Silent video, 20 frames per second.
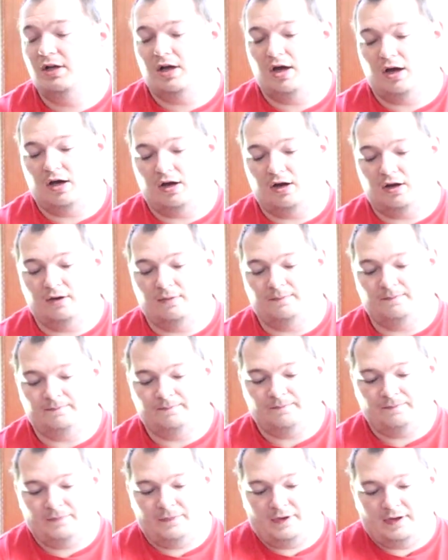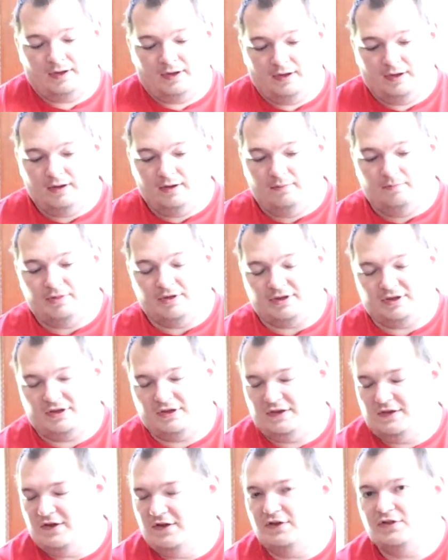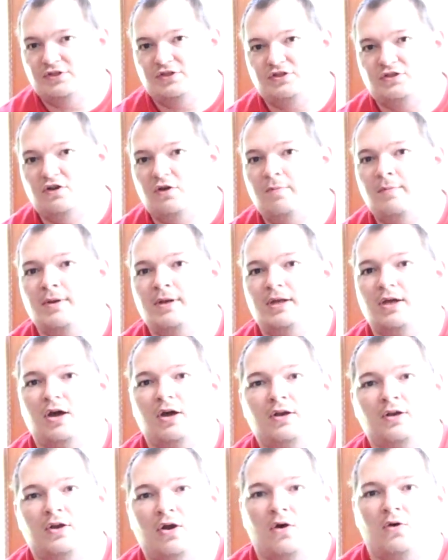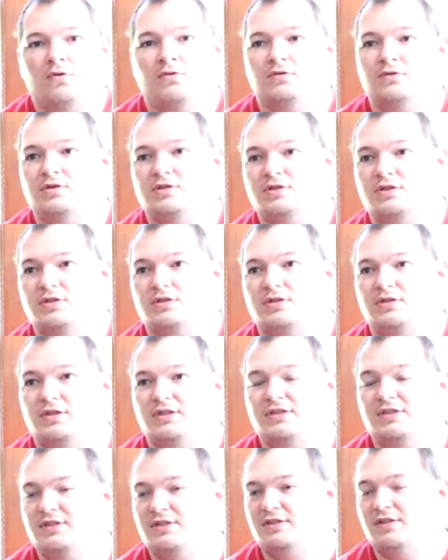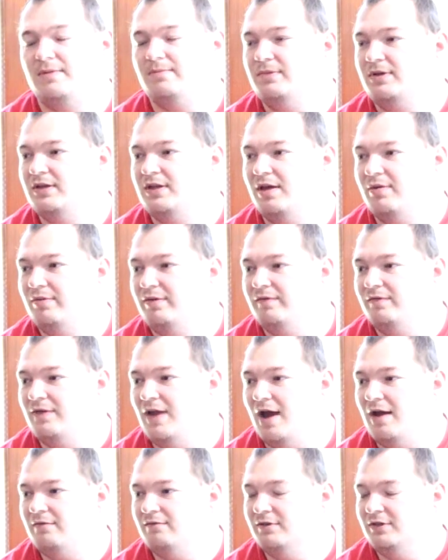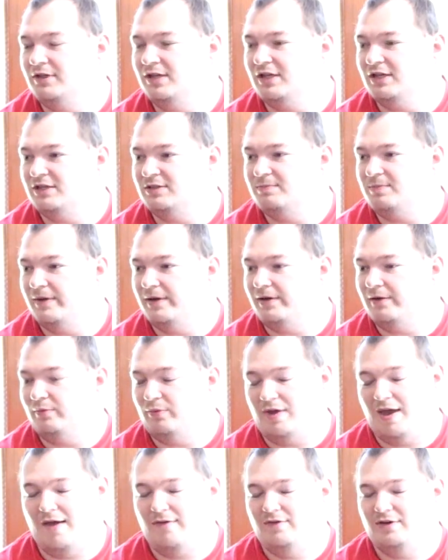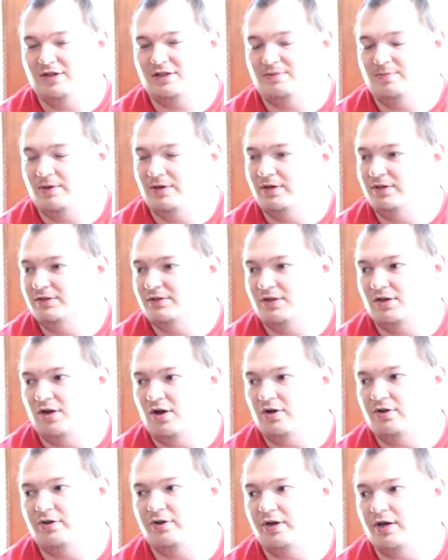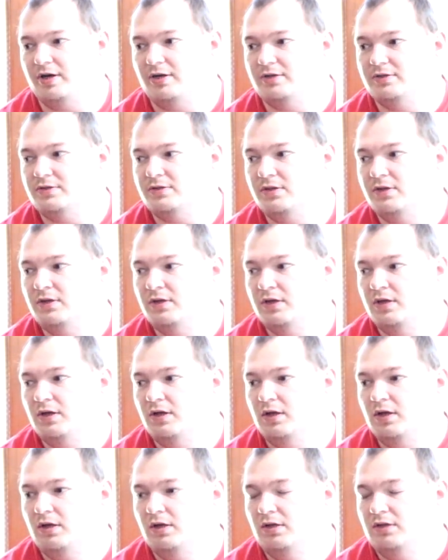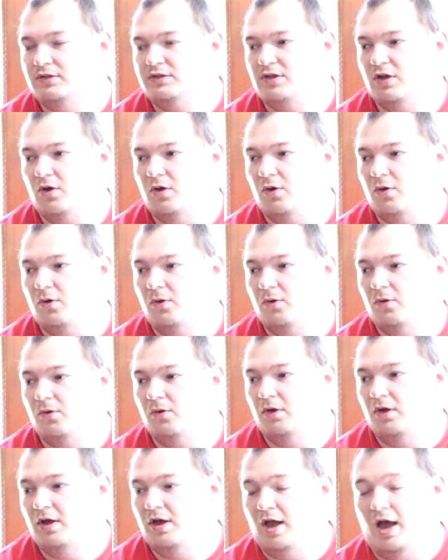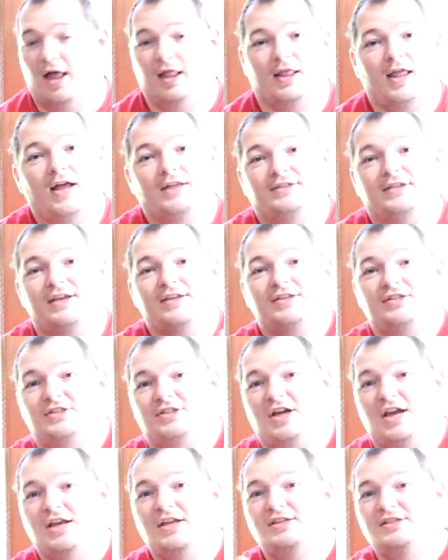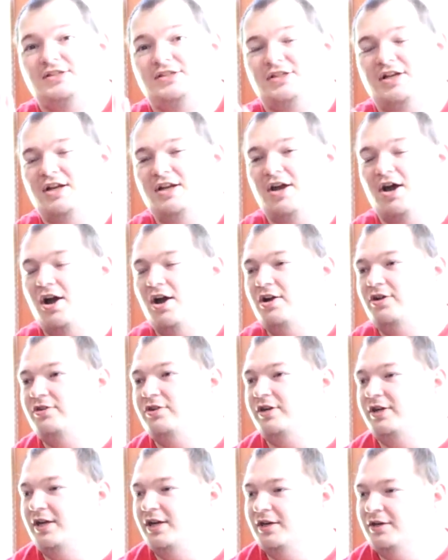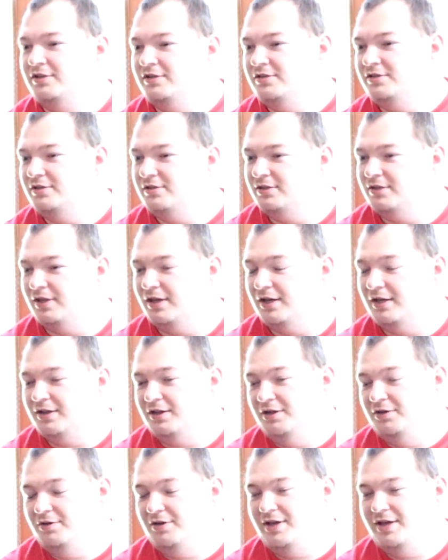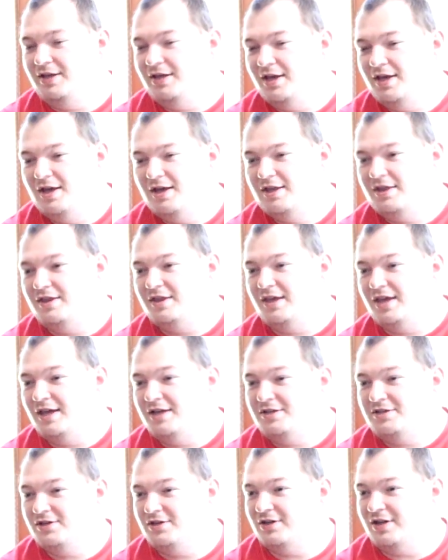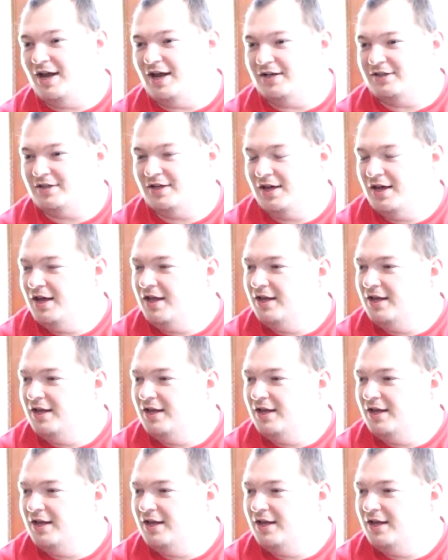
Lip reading: But there's so many unknowns. This is something that we've not really we haven't experienced in 100 years. So a lot has changed in 100 years, including the internet,